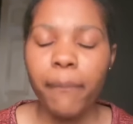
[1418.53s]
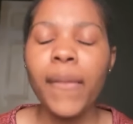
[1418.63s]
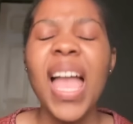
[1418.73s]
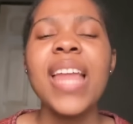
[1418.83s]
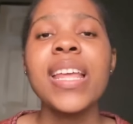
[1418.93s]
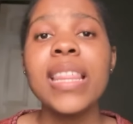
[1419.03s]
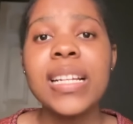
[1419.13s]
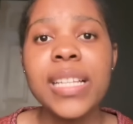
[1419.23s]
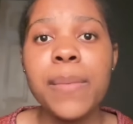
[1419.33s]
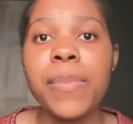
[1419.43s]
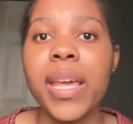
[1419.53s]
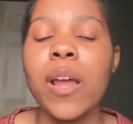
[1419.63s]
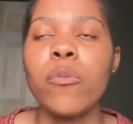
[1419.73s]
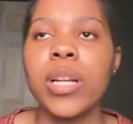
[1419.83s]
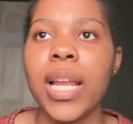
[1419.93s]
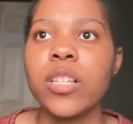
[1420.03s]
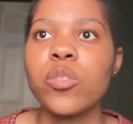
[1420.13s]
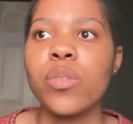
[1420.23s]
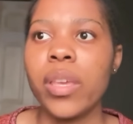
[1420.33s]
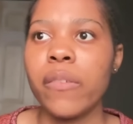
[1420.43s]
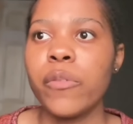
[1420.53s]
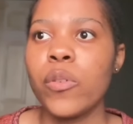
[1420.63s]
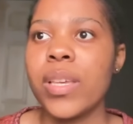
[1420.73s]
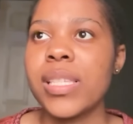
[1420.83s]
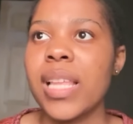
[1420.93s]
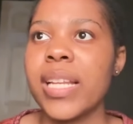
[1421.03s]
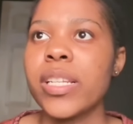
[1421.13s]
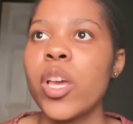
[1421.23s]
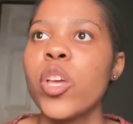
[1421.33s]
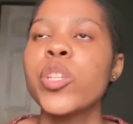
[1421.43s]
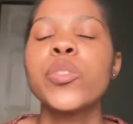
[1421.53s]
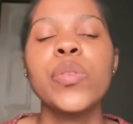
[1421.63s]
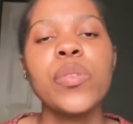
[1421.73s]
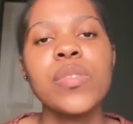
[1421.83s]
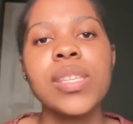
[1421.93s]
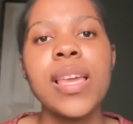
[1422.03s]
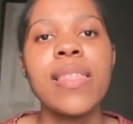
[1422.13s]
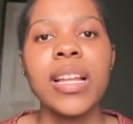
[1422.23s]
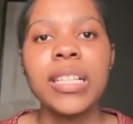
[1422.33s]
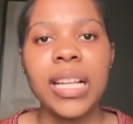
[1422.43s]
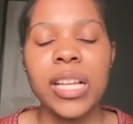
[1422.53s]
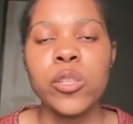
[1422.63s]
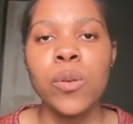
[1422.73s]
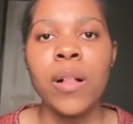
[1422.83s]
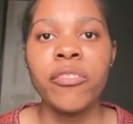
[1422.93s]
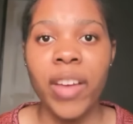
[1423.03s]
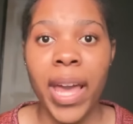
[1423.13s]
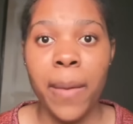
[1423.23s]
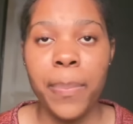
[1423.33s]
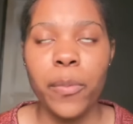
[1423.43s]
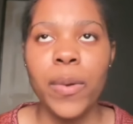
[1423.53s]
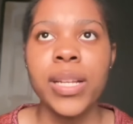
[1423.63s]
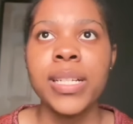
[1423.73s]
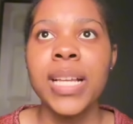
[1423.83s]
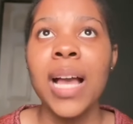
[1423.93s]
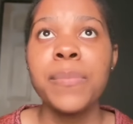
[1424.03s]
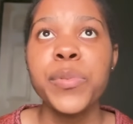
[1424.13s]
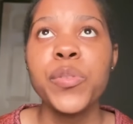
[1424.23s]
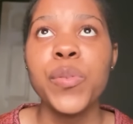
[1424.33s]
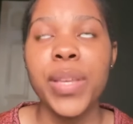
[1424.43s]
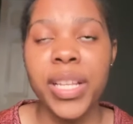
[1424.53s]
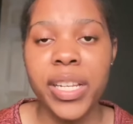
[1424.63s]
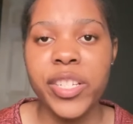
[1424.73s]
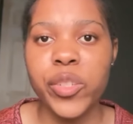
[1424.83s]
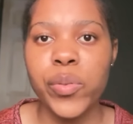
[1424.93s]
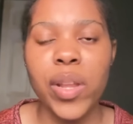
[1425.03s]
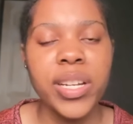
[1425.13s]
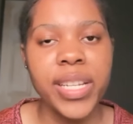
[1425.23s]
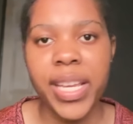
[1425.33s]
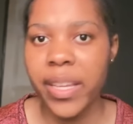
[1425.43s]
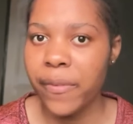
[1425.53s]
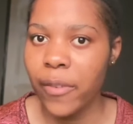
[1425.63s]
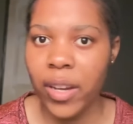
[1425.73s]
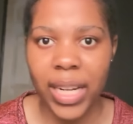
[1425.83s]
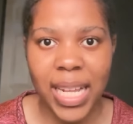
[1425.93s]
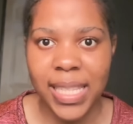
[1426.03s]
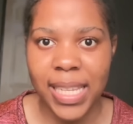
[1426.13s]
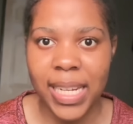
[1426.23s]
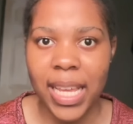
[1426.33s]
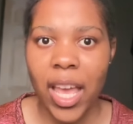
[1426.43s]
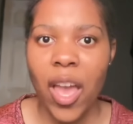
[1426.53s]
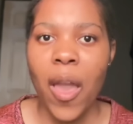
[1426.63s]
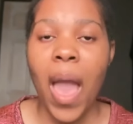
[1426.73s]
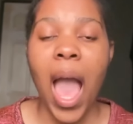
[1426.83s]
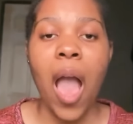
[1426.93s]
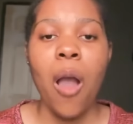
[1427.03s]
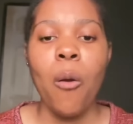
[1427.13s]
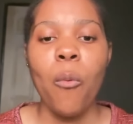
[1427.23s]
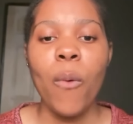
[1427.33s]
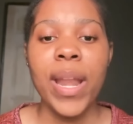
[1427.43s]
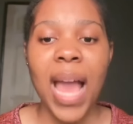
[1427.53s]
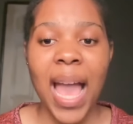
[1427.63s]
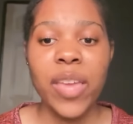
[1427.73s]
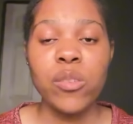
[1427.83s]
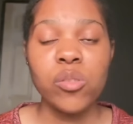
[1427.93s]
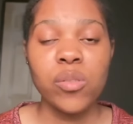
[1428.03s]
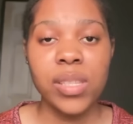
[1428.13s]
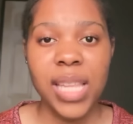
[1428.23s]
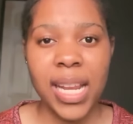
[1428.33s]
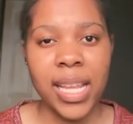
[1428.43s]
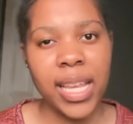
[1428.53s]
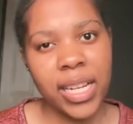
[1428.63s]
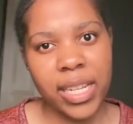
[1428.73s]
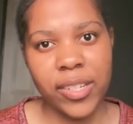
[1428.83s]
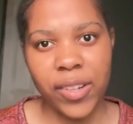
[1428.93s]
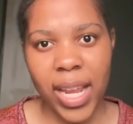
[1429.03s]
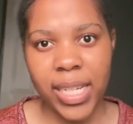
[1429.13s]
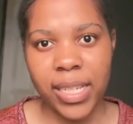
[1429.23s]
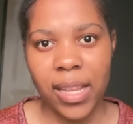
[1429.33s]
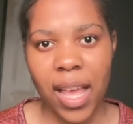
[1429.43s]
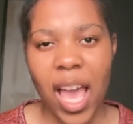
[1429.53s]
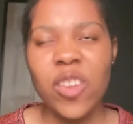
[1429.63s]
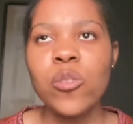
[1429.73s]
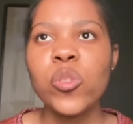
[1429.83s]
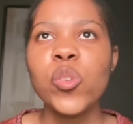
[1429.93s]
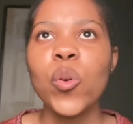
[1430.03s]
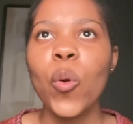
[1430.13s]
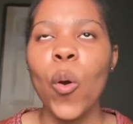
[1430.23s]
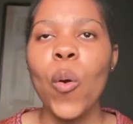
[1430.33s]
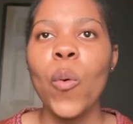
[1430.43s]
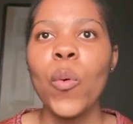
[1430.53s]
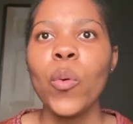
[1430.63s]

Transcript: Another tip that I would like to give you is that, do you see that grade 12 app? When it comes to English, do not take it for granted. When I used to study English, right, I used to go